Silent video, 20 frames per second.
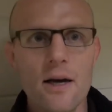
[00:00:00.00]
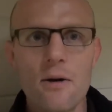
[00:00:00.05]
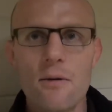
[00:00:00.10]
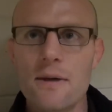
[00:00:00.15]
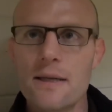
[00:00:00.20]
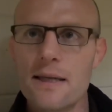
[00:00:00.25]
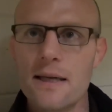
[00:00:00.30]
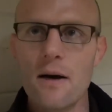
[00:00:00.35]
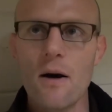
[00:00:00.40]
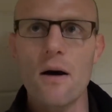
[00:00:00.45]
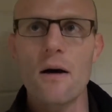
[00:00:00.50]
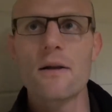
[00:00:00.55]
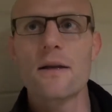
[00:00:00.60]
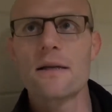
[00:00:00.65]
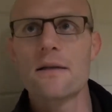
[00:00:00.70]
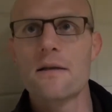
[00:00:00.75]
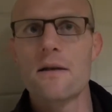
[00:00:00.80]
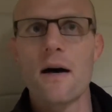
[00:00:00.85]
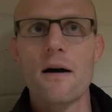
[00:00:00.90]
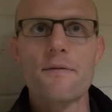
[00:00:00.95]
we see all
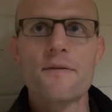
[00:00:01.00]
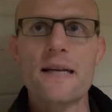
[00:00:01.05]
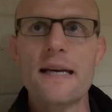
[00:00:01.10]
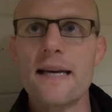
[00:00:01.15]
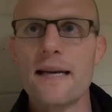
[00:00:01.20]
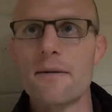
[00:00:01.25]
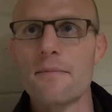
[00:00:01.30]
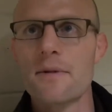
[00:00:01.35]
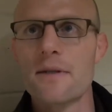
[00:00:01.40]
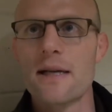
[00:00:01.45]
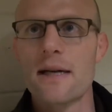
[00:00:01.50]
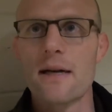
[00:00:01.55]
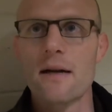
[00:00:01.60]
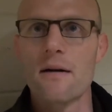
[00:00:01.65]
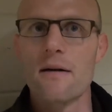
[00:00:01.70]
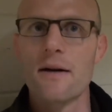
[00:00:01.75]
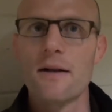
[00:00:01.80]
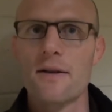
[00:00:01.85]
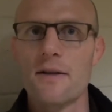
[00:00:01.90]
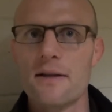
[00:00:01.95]
these tough teams that
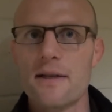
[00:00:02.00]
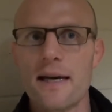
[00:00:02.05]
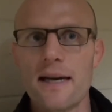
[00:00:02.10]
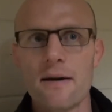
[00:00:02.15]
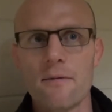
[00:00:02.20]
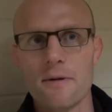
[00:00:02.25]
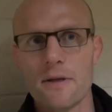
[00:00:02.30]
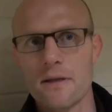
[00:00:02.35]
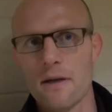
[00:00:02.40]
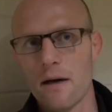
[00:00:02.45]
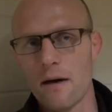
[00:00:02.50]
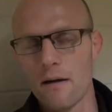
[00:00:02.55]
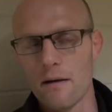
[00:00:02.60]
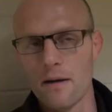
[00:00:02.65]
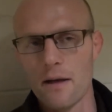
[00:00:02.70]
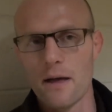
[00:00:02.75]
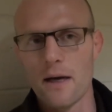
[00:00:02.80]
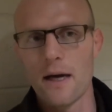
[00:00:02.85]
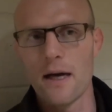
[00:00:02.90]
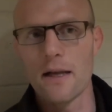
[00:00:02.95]
are in the state. We saw
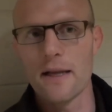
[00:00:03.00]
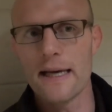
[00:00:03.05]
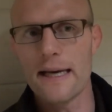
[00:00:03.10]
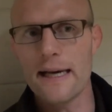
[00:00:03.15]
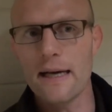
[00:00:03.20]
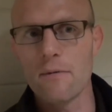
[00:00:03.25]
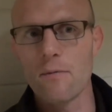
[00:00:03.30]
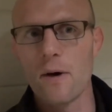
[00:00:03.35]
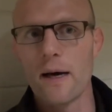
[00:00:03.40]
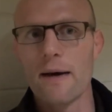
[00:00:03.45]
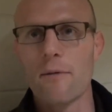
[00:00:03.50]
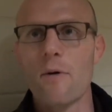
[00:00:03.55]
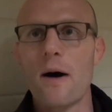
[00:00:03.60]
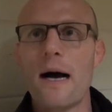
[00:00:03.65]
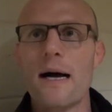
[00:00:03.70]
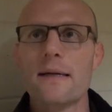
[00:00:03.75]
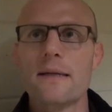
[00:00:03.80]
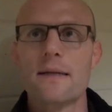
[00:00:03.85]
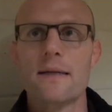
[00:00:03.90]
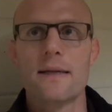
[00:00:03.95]
uh, Lincoln Way
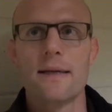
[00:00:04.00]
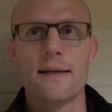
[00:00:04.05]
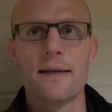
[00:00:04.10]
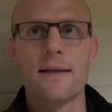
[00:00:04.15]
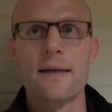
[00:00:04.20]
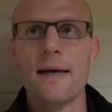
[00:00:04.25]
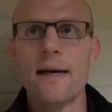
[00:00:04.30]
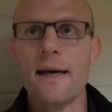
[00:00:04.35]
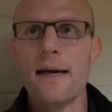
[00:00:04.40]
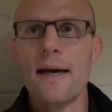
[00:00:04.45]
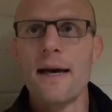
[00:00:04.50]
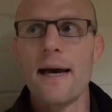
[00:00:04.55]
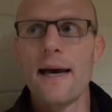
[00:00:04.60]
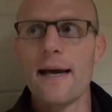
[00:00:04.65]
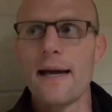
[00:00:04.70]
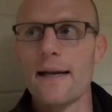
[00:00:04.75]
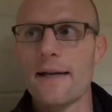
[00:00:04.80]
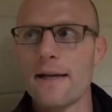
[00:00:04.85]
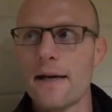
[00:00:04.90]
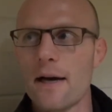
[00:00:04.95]
West and
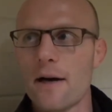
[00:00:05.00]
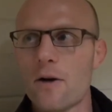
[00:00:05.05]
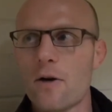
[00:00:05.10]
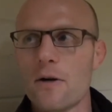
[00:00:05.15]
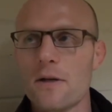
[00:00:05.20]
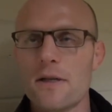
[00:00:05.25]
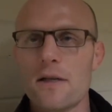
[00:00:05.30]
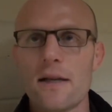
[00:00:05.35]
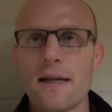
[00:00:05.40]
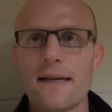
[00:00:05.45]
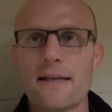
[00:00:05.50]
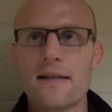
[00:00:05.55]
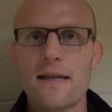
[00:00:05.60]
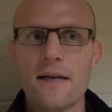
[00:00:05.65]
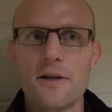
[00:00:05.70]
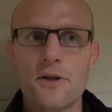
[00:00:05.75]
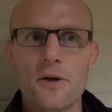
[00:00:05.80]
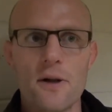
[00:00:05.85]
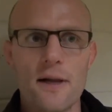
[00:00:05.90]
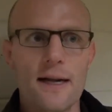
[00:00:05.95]
and uh, Crystal Lake
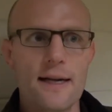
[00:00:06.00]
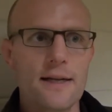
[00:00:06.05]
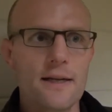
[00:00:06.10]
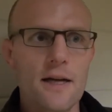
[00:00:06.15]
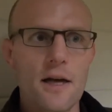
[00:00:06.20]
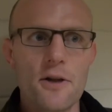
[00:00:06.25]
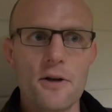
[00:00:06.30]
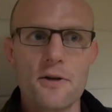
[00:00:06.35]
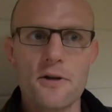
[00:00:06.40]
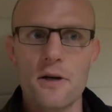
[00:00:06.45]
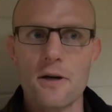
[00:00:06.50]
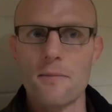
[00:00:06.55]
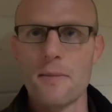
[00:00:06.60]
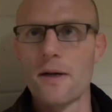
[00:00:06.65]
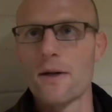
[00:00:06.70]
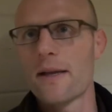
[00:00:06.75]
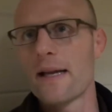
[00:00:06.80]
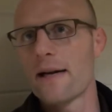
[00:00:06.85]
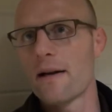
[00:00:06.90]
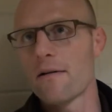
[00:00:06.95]
Central at another
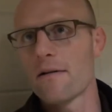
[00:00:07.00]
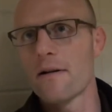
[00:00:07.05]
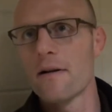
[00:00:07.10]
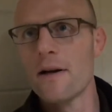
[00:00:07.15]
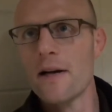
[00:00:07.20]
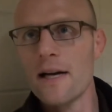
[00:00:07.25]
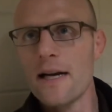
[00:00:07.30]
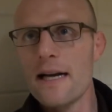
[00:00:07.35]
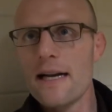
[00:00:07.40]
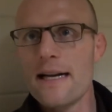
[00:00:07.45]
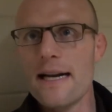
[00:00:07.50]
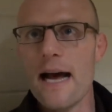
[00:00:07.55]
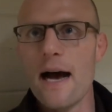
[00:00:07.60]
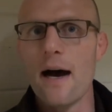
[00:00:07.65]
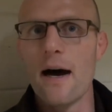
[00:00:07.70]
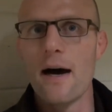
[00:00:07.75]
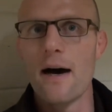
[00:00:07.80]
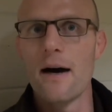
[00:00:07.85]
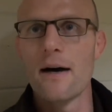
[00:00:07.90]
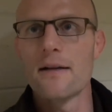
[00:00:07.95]
tournament that are
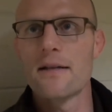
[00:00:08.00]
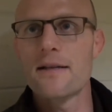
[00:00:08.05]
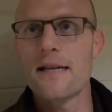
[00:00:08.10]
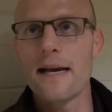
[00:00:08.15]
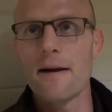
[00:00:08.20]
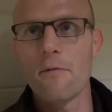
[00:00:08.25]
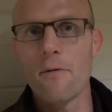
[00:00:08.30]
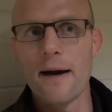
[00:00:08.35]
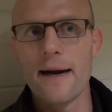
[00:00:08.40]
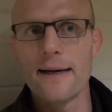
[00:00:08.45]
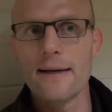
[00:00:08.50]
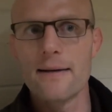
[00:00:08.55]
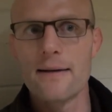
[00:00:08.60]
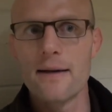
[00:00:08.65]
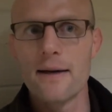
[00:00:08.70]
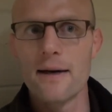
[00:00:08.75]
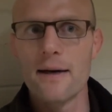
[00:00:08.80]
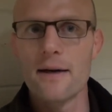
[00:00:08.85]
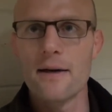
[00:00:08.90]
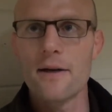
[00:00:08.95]
uh, state ranked
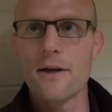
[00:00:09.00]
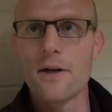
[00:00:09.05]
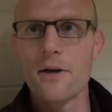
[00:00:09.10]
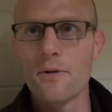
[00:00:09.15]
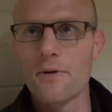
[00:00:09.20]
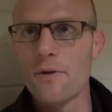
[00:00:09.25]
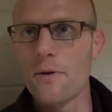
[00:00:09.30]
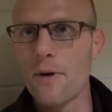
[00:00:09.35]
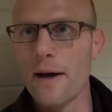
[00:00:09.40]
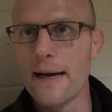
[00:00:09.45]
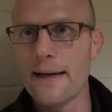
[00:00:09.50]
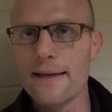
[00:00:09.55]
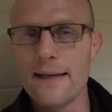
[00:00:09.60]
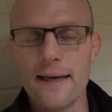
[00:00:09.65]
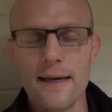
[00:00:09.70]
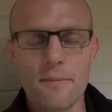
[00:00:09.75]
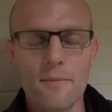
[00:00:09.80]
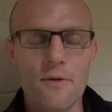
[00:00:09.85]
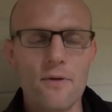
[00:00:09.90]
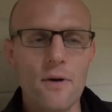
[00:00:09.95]
uh, you know 2A
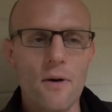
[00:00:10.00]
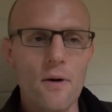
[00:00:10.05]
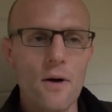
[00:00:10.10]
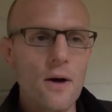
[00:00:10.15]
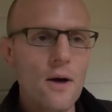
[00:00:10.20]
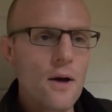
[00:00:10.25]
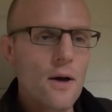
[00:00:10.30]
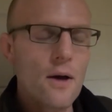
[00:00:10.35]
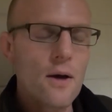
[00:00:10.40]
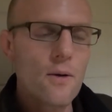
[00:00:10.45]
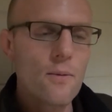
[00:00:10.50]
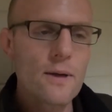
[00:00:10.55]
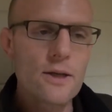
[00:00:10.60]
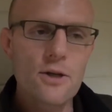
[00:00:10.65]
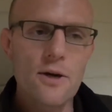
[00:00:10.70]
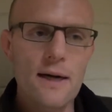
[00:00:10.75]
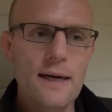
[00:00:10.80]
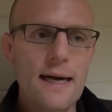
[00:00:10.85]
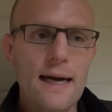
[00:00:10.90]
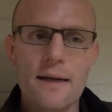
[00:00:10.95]
teams. So we
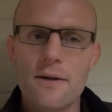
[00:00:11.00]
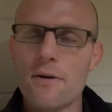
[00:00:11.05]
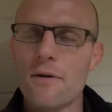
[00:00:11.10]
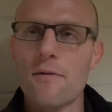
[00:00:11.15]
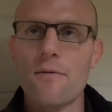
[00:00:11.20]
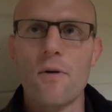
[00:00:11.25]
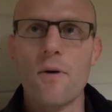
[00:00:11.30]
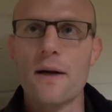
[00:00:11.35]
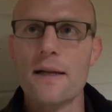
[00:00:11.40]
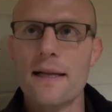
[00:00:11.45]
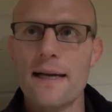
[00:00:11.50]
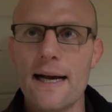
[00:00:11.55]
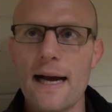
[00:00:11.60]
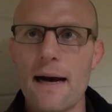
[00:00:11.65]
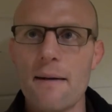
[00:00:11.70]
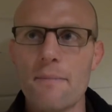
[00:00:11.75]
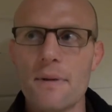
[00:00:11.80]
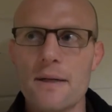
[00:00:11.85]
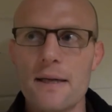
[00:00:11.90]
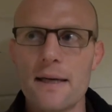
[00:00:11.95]
try not to avoid the
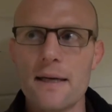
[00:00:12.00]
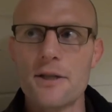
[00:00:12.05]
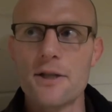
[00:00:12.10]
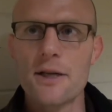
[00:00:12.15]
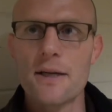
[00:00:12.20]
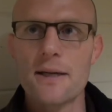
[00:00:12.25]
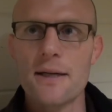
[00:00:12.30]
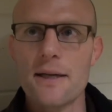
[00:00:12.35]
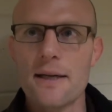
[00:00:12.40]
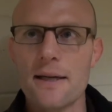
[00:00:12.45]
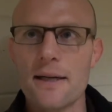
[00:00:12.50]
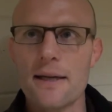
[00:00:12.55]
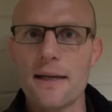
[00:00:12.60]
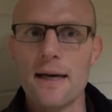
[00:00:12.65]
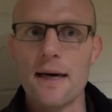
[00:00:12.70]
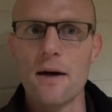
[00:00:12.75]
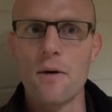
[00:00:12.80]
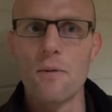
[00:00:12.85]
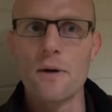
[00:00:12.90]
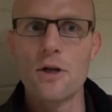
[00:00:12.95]
competition and
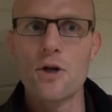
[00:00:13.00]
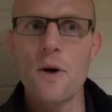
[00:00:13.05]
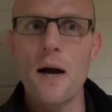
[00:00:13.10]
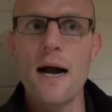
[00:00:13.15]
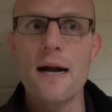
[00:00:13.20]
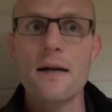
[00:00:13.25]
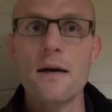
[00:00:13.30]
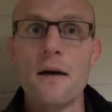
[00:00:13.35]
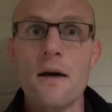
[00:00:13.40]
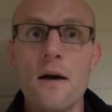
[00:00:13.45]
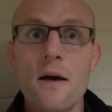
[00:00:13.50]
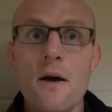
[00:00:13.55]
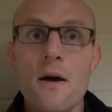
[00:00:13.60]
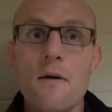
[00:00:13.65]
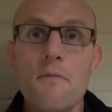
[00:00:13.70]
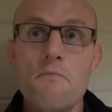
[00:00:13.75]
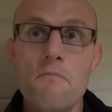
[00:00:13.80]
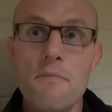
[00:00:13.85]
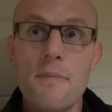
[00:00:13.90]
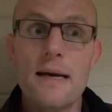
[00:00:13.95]
uh, we try
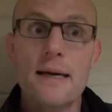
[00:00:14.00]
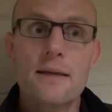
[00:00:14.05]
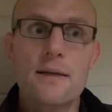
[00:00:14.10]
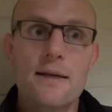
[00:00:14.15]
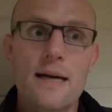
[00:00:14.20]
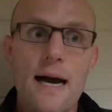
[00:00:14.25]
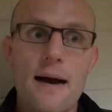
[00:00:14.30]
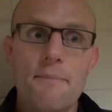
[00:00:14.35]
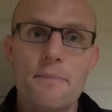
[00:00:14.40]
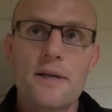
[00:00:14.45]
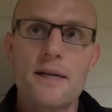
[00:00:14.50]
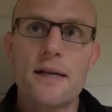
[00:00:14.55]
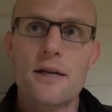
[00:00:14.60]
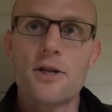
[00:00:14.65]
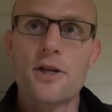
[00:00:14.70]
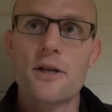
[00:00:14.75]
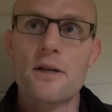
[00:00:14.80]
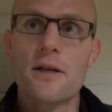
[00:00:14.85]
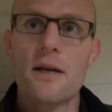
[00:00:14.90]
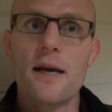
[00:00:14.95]
to mix
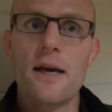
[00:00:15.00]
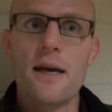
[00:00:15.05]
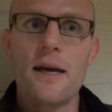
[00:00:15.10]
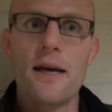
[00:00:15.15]
competition